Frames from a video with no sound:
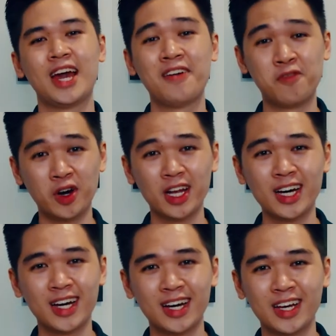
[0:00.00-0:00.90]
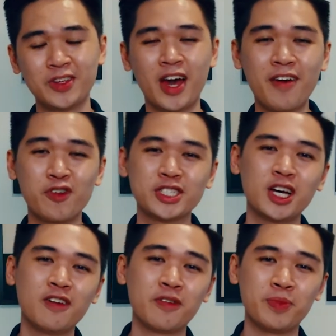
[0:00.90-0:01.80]
And voila, you have
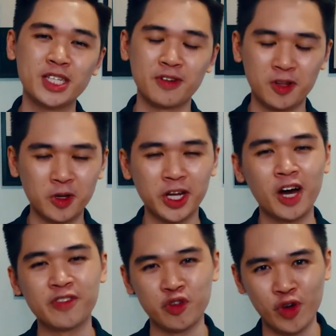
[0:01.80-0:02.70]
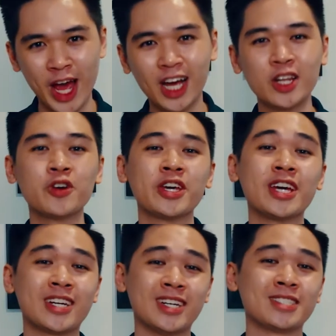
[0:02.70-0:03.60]
yourself a piece of clothing off the rack
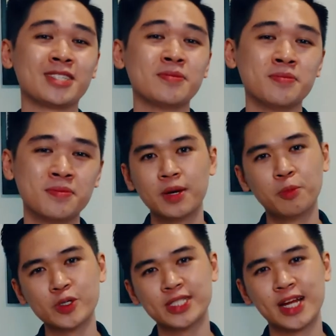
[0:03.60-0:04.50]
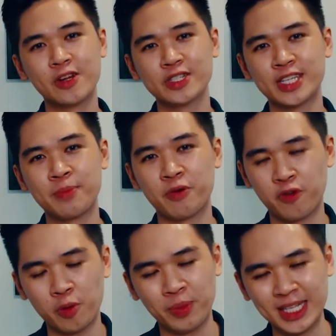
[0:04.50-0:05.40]
looking custom. Most tailors can
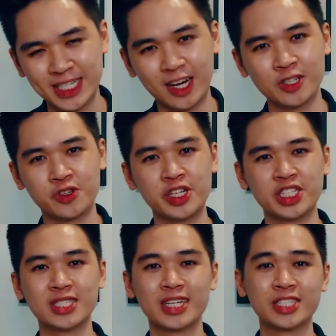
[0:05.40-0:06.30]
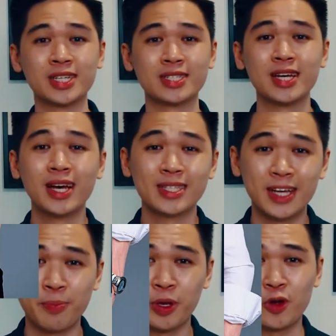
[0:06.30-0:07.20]
perform basic alterations such as
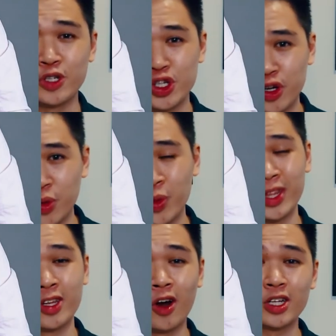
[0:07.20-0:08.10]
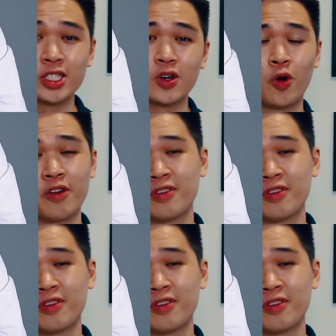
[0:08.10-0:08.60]
taping your shirt with darts or